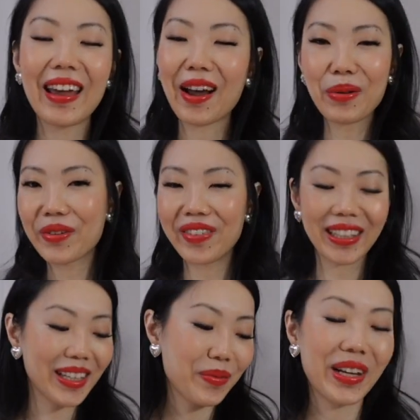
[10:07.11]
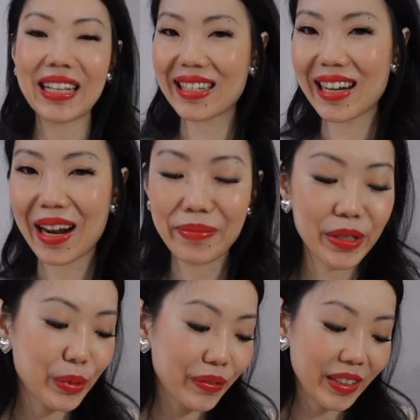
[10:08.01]
and I'll reveal it when it's time
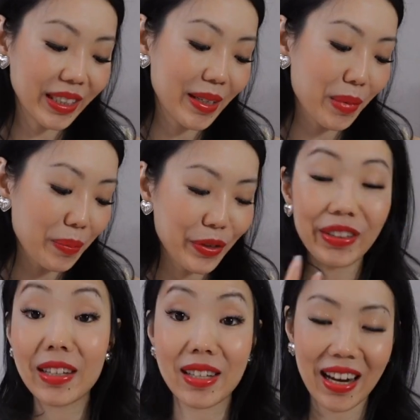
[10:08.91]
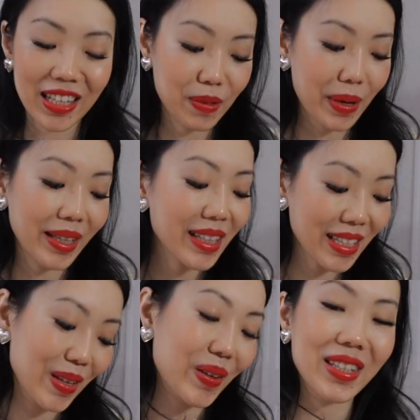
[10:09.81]
to reveal it. My birthday is next month,
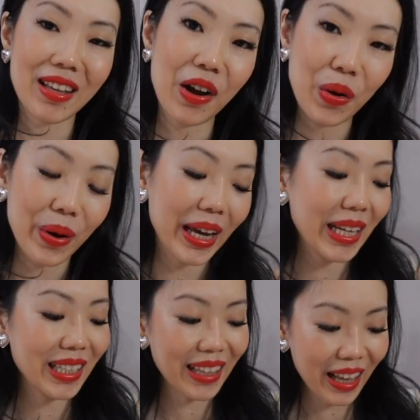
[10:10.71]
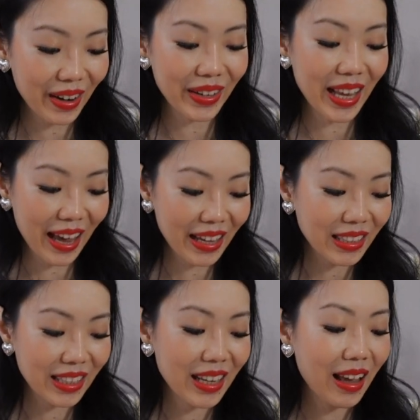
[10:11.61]
so it's not quite there
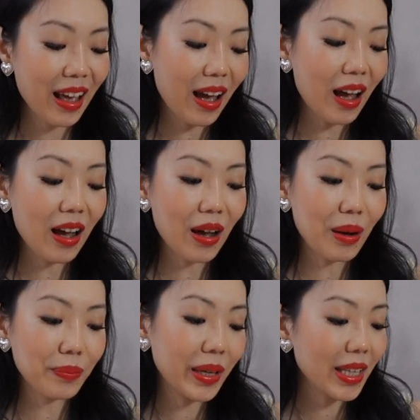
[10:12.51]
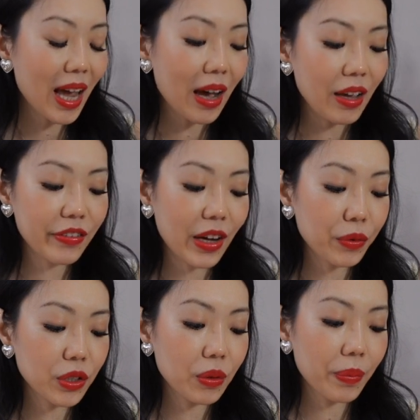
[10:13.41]
yet. Um, but yeah, if I
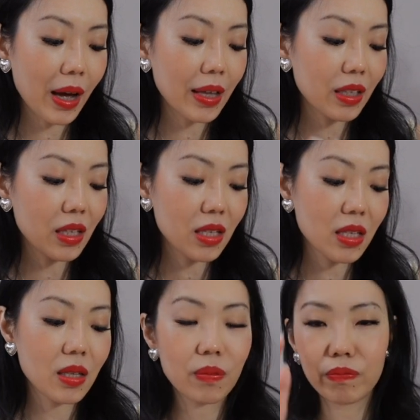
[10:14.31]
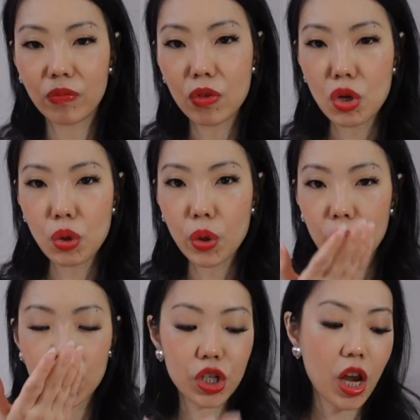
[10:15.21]
were to buy this
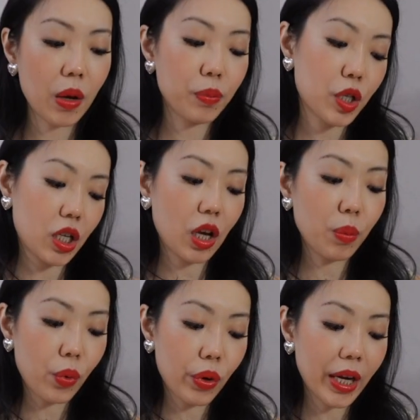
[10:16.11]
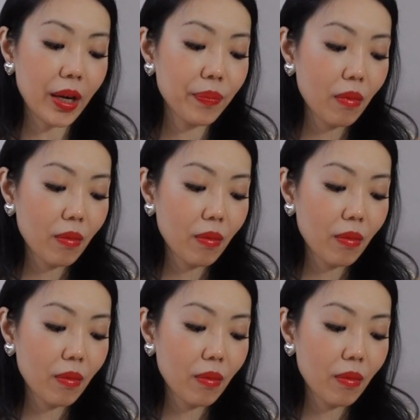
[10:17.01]
newer shape Chanel Boy,